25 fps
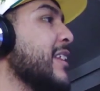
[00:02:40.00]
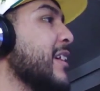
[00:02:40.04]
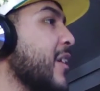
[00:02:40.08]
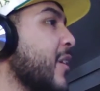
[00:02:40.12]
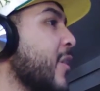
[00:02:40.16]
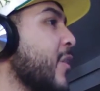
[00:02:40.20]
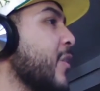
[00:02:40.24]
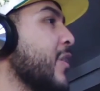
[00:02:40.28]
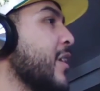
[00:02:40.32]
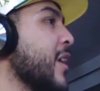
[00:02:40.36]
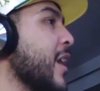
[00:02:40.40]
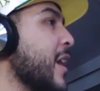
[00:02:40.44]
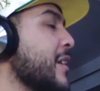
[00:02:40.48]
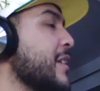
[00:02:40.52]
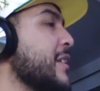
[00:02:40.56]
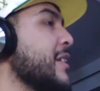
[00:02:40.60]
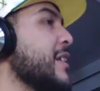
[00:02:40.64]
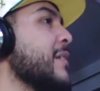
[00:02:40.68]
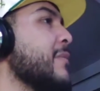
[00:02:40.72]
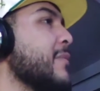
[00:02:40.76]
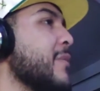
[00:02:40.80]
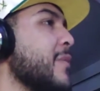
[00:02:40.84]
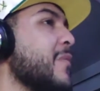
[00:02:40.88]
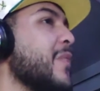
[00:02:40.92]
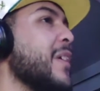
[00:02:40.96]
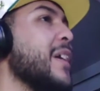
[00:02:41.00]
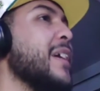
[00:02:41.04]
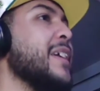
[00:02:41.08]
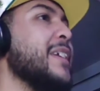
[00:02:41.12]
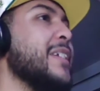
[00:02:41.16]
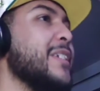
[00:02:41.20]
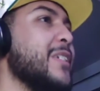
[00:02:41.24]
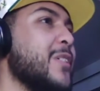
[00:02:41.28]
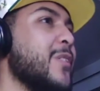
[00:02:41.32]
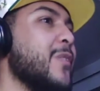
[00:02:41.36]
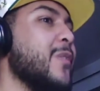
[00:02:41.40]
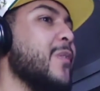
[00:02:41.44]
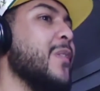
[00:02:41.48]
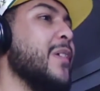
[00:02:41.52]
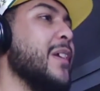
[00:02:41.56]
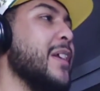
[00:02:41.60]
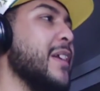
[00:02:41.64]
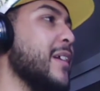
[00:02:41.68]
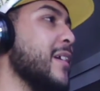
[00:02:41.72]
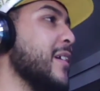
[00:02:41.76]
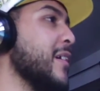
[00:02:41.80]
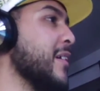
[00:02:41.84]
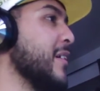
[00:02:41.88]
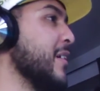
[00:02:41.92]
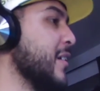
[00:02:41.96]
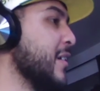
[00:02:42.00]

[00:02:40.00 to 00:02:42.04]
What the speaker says: the whole concept of what he's doing here.